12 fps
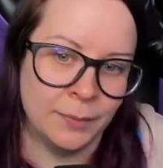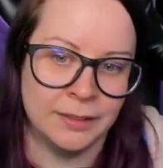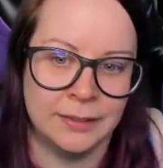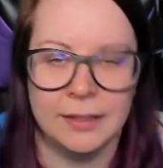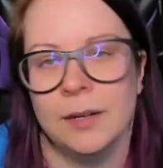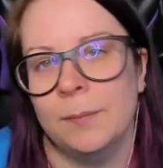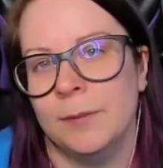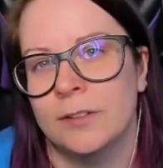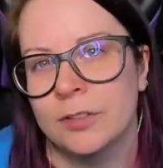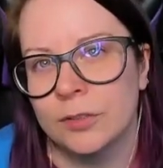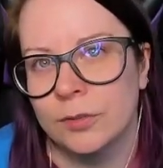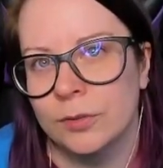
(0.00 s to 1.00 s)
a little bit
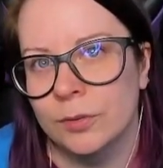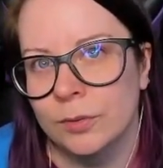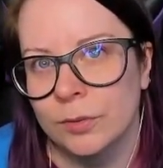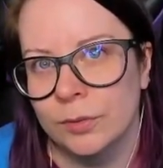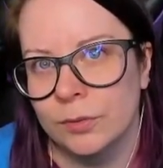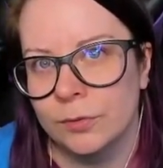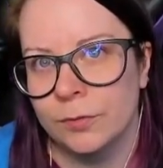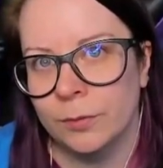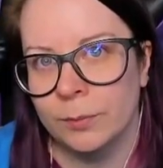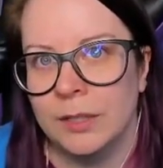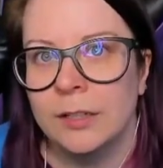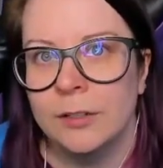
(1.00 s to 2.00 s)
too
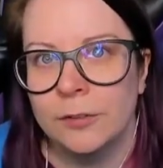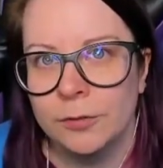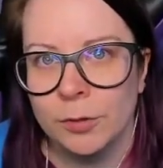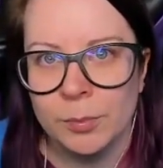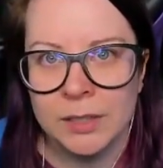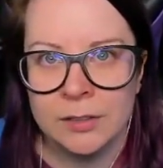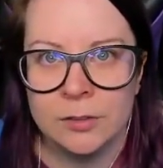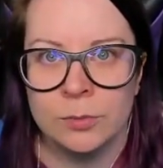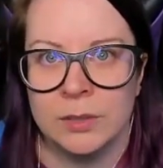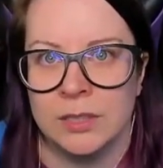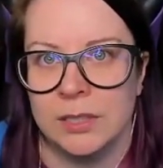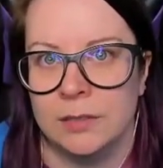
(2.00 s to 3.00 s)
familiar for me to
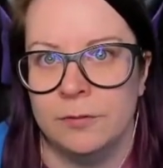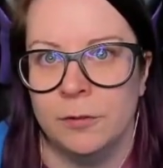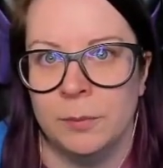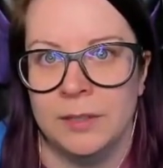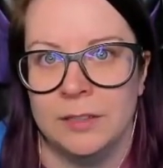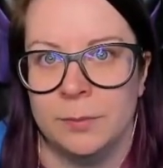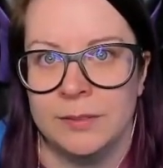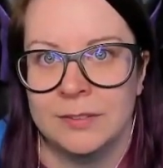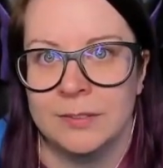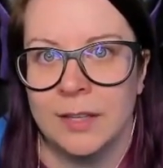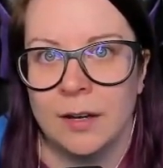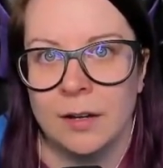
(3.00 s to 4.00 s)
be for me to be
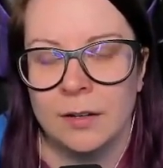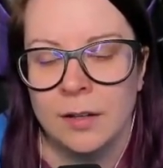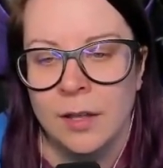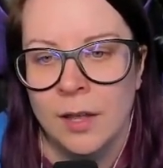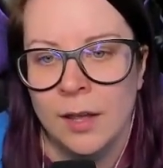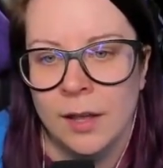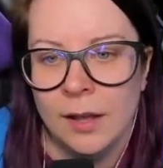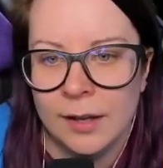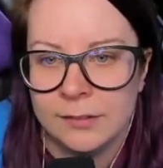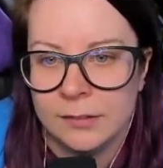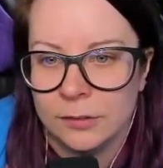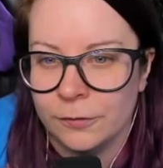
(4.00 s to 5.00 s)
scared. I,
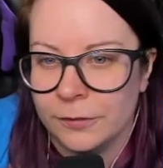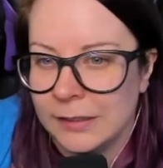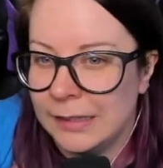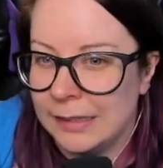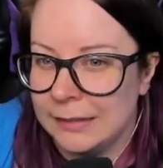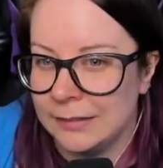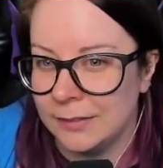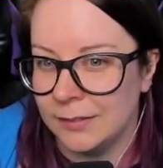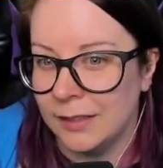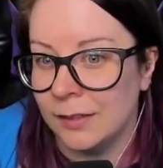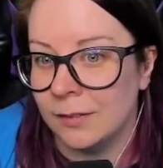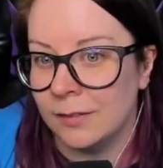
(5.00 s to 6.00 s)
do feel like
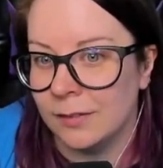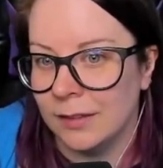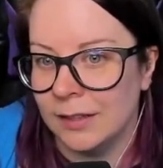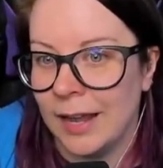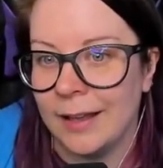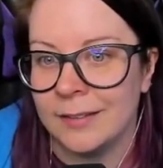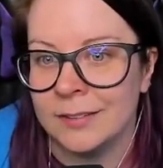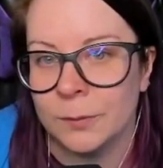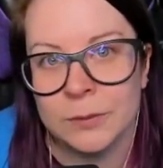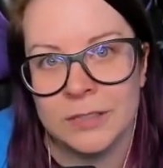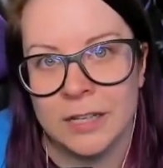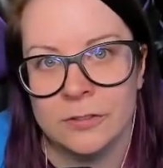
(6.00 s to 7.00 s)
it it has the
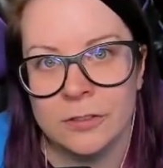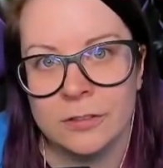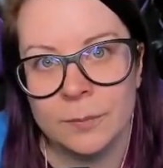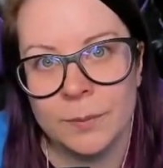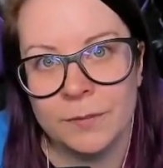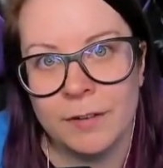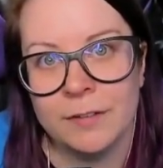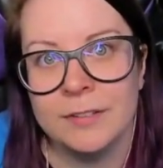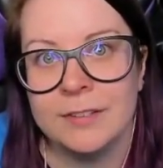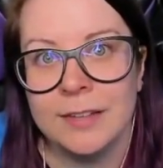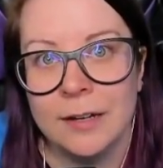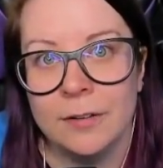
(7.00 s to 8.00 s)
potential to be very
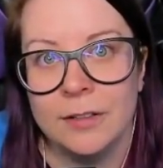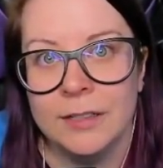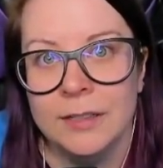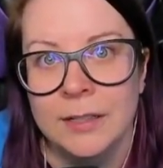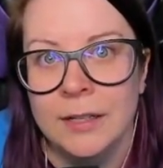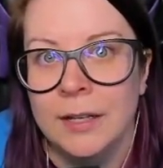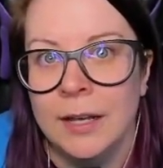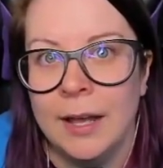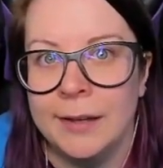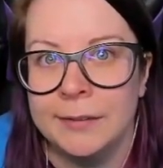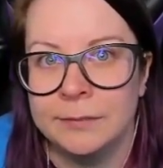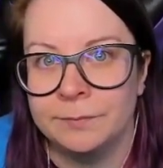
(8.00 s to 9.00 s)
scary.
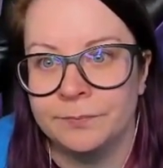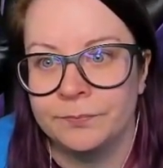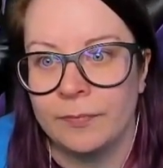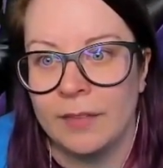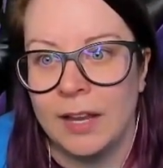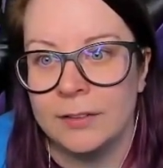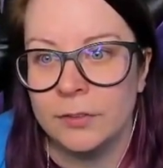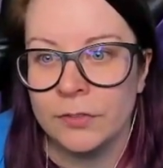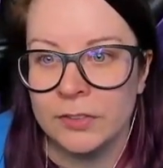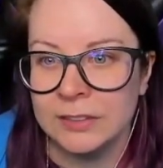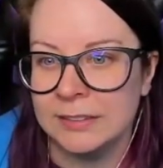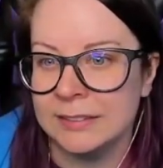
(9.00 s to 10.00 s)
Um, I don't
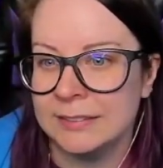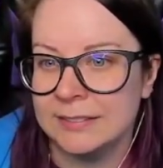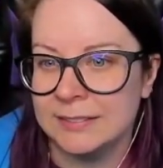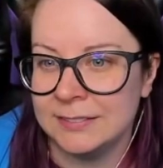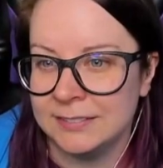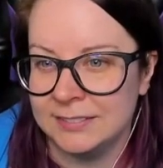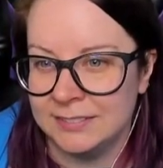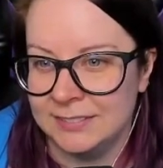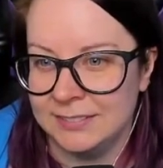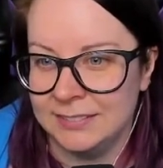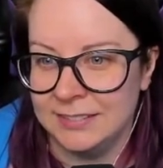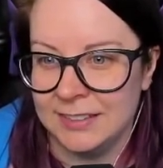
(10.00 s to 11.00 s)
think it's
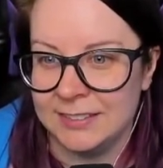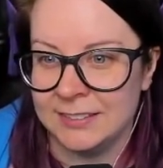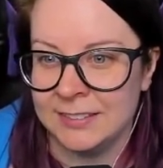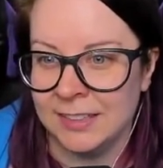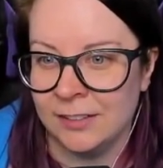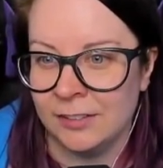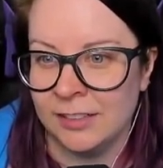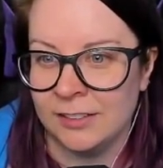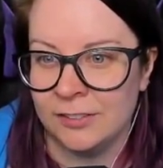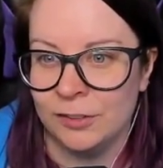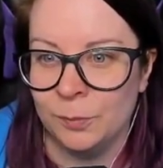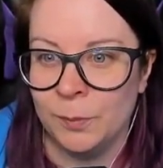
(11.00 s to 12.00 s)
necessarily a
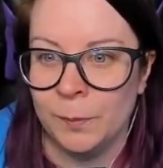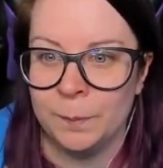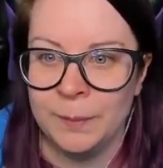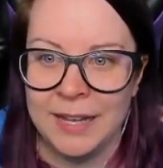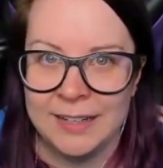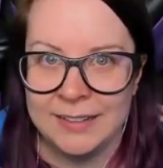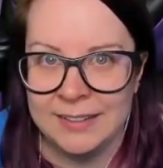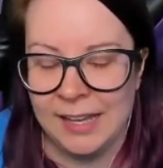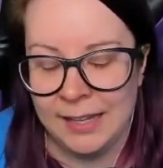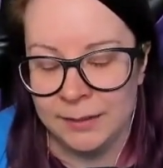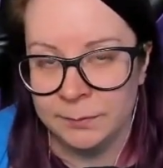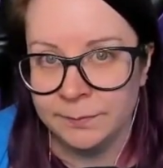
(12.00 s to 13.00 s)
super bad
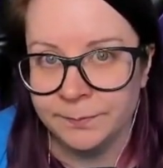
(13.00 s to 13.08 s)
game.